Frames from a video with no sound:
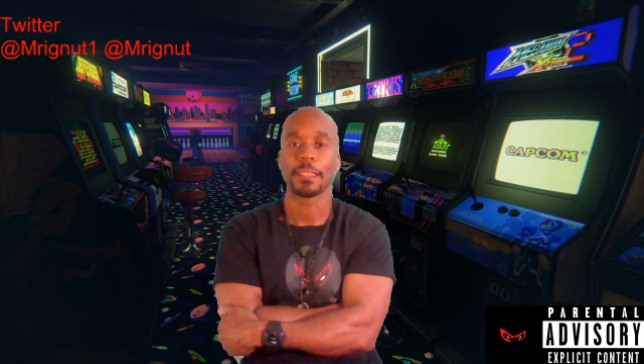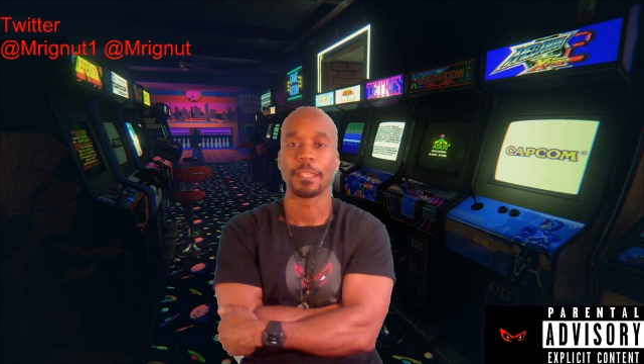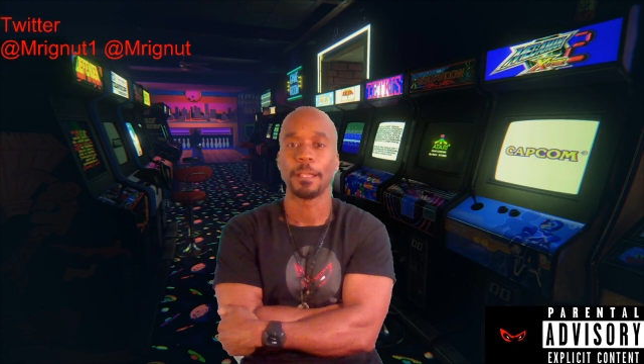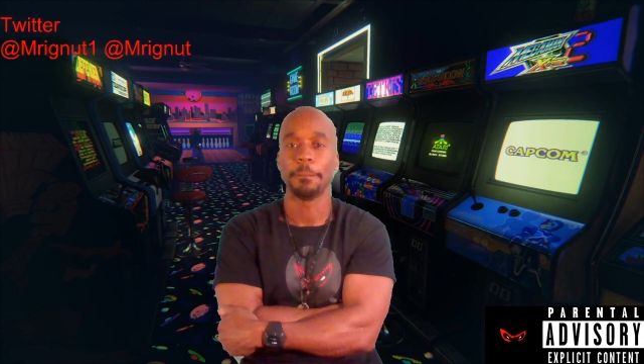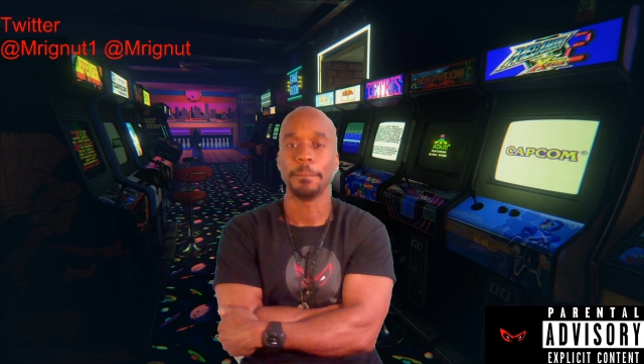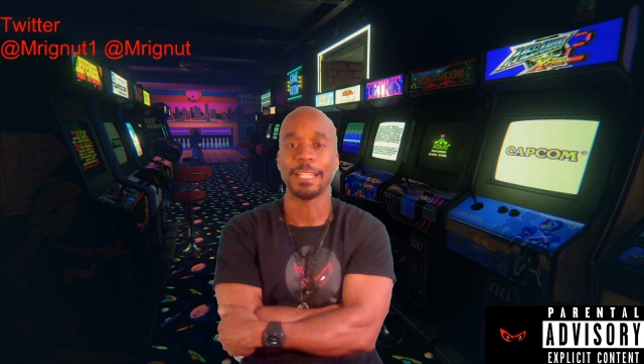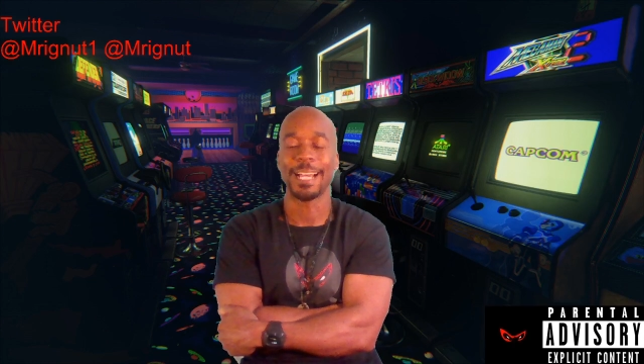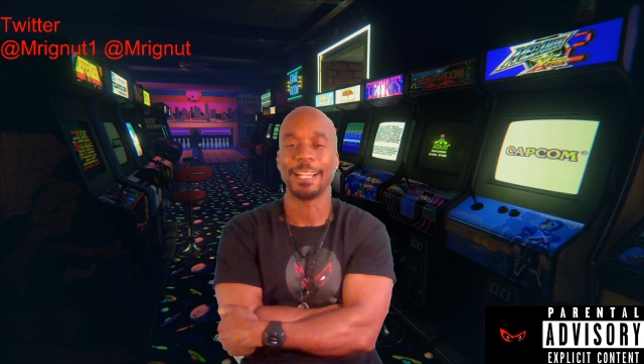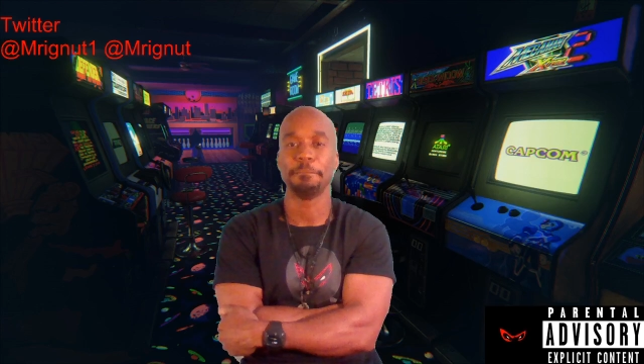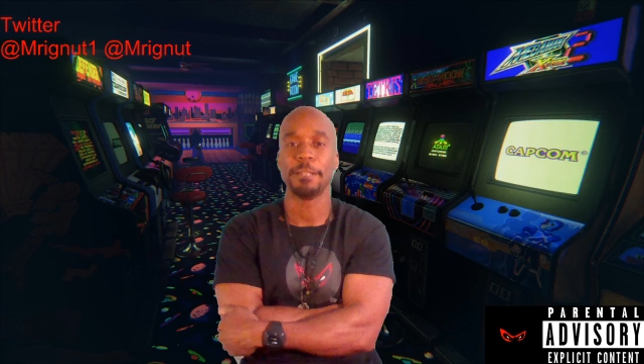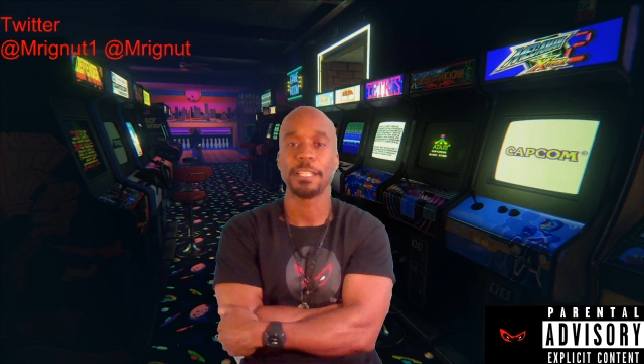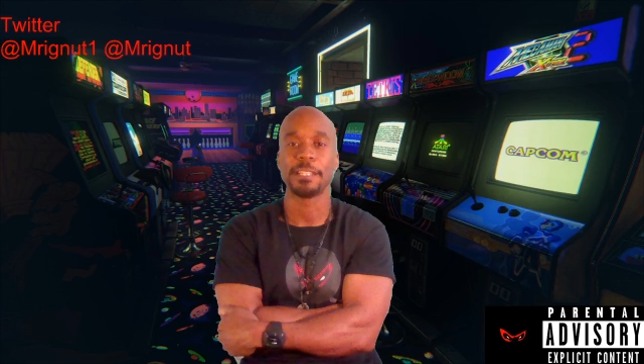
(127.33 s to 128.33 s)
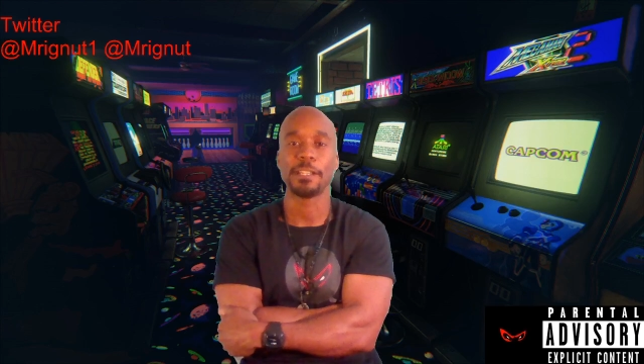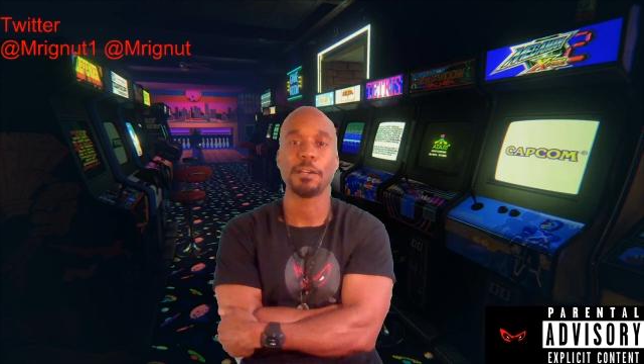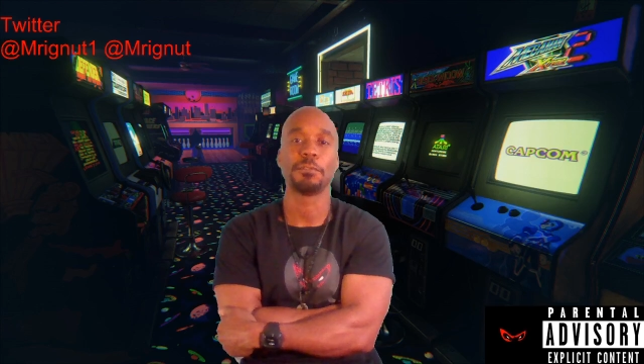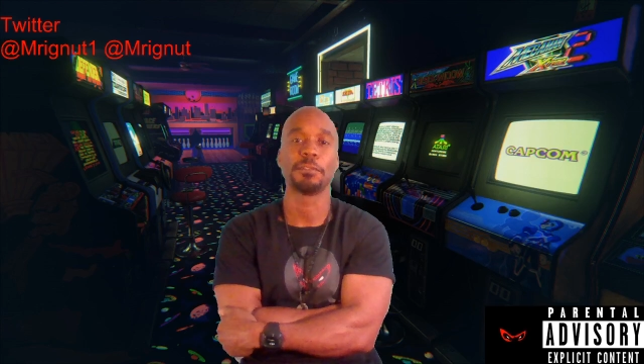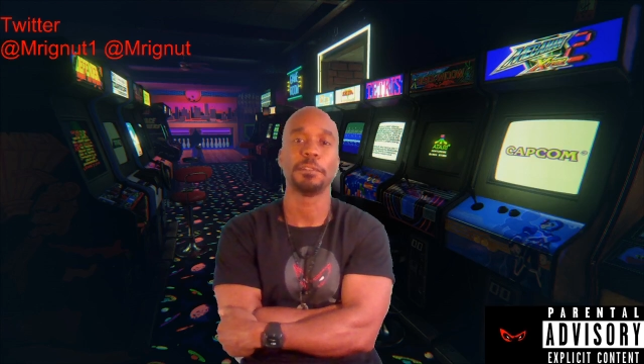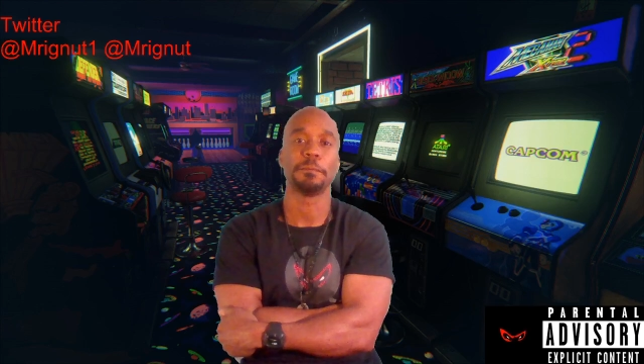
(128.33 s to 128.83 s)
I mean, I've been
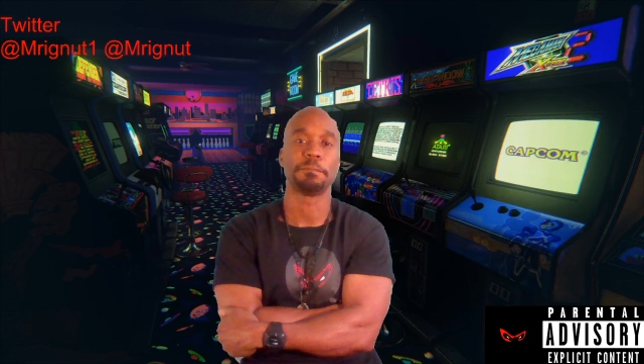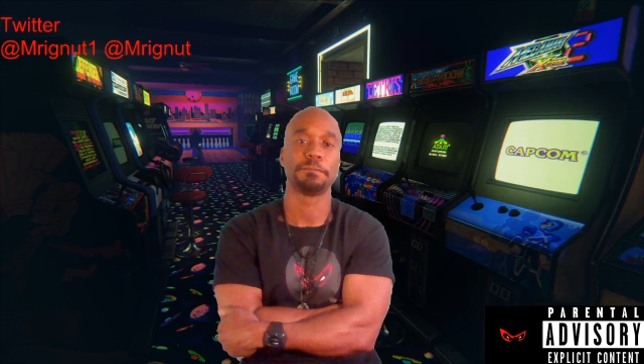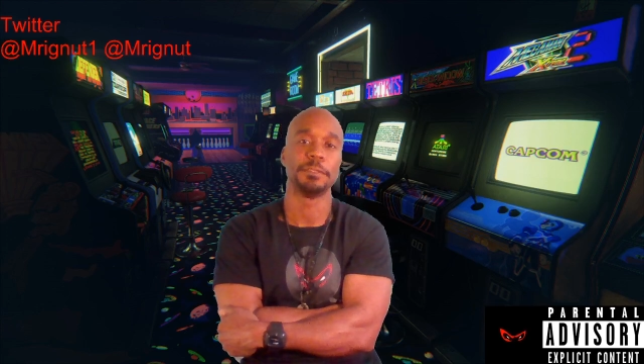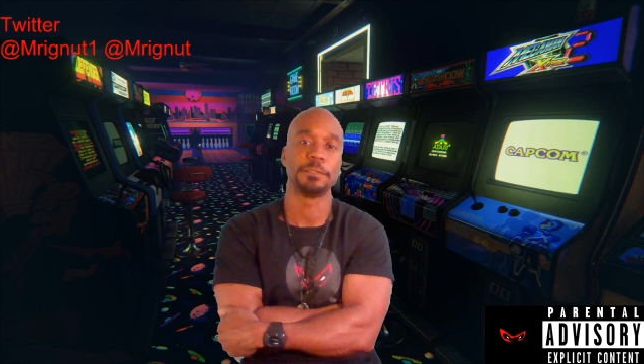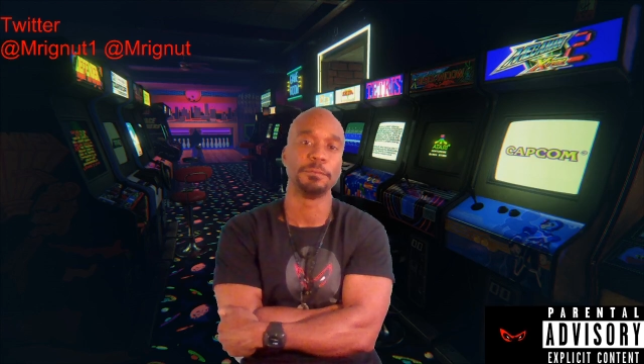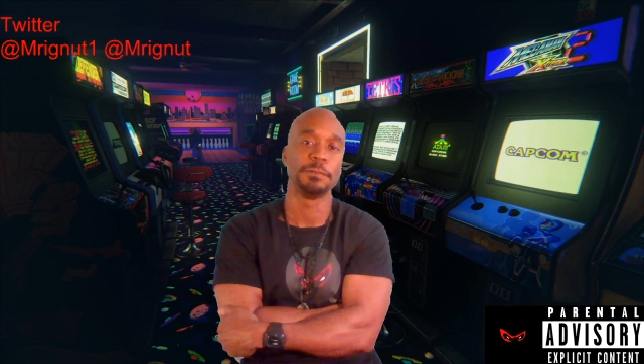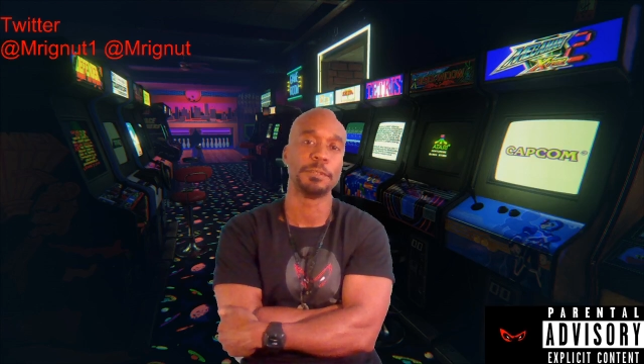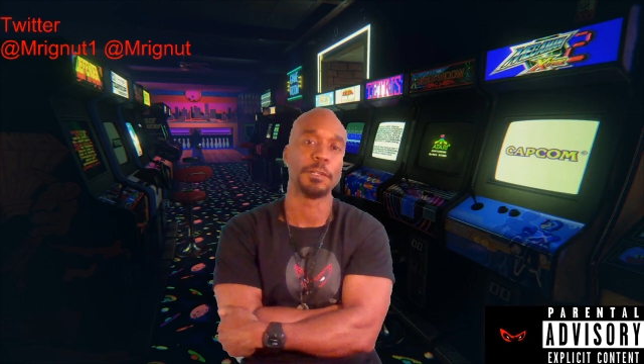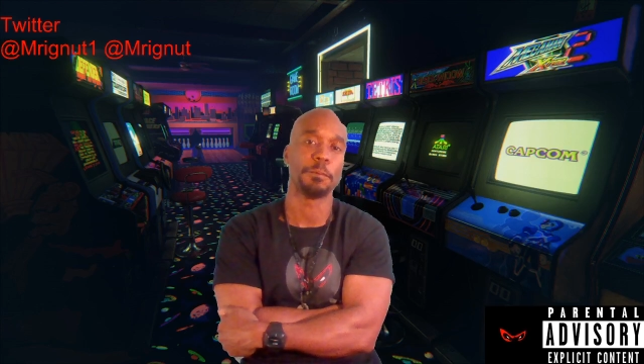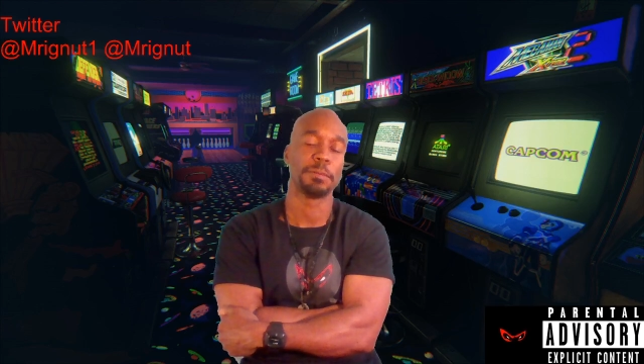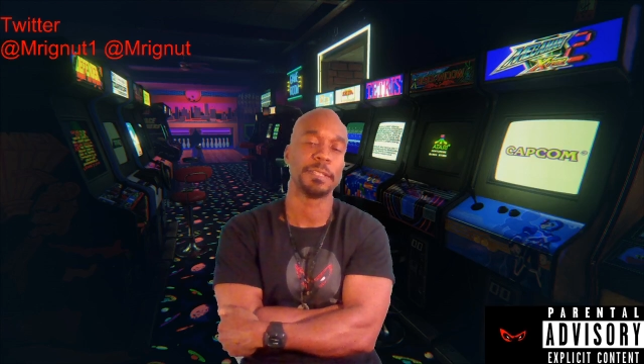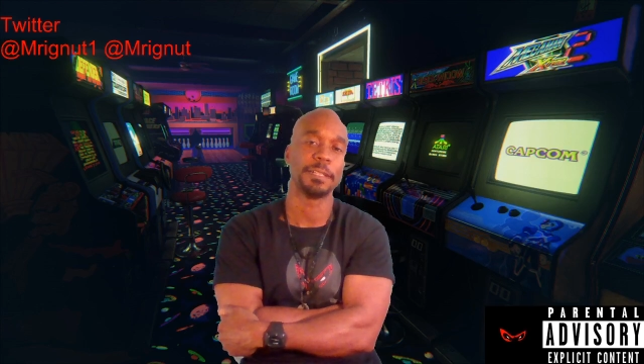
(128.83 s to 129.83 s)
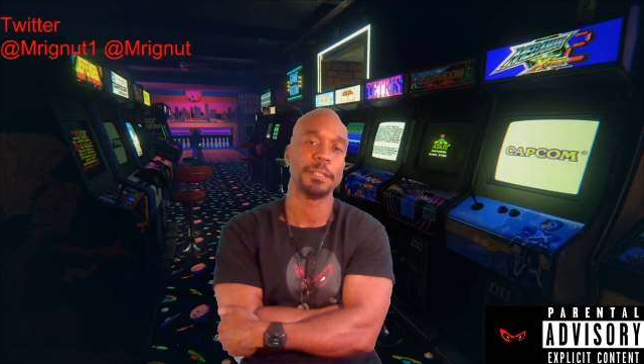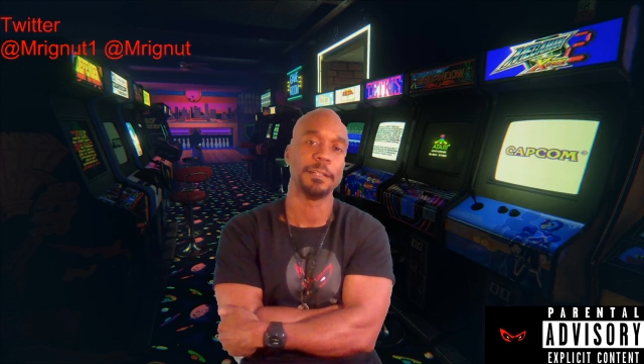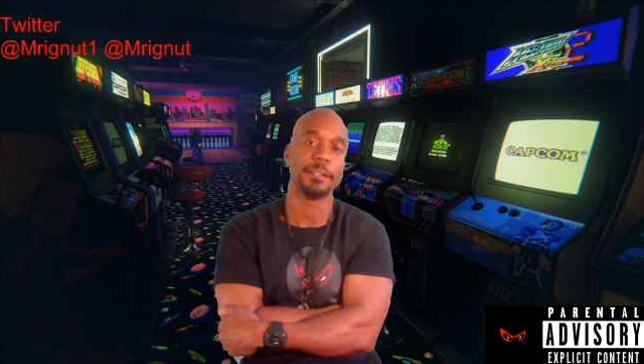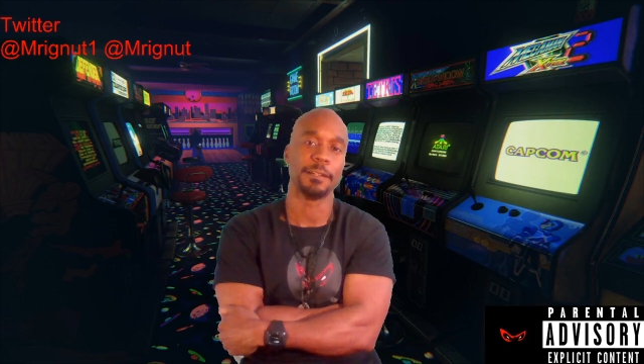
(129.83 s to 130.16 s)
known to, you know, put a,